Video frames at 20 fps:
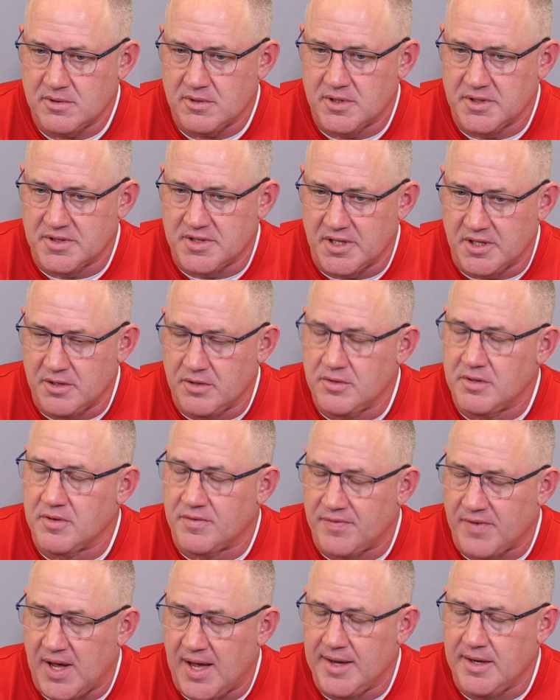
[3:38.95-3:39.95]
continued to
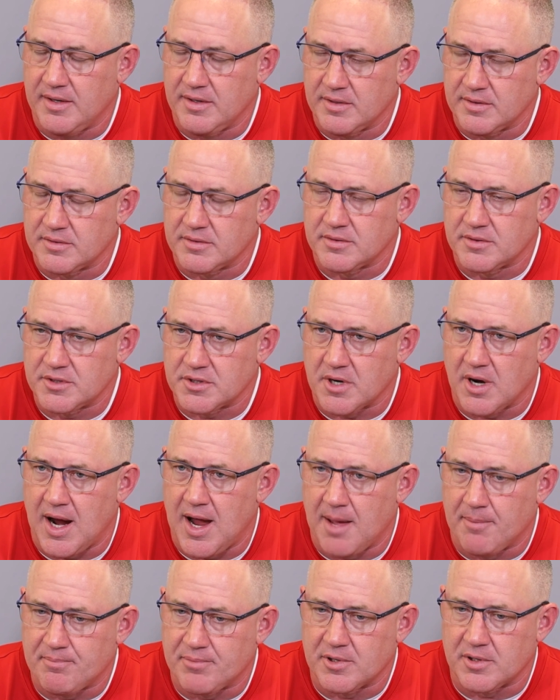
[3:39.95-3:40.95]
fight and
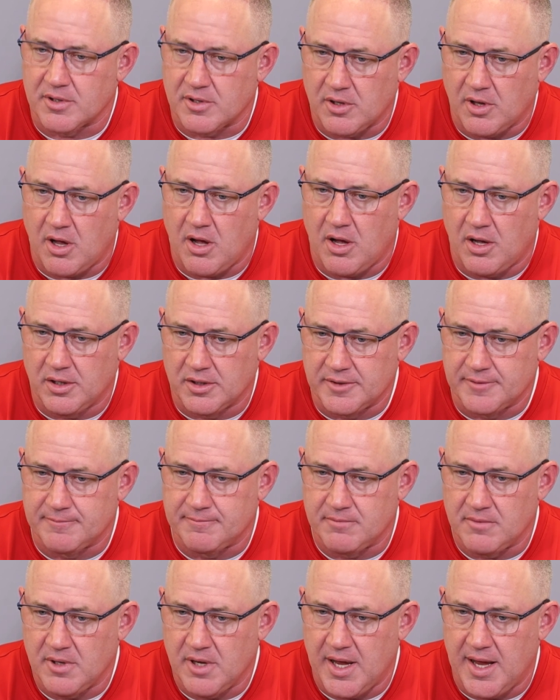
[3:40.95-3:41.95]
scrap and claw and
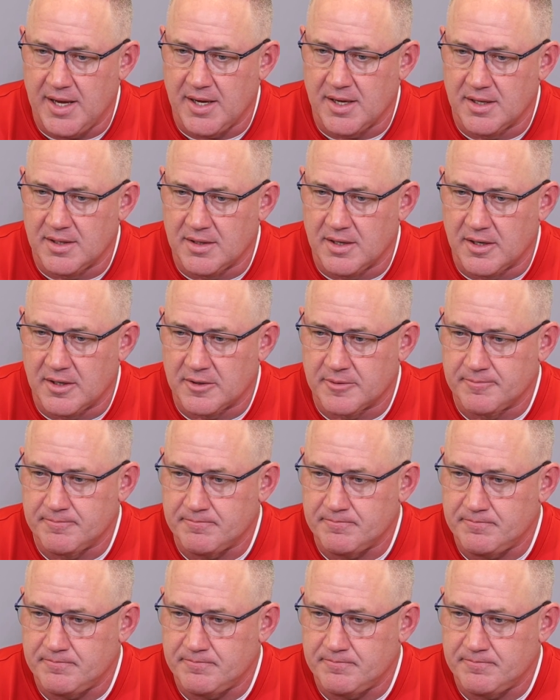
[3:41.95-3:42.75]
hang in there.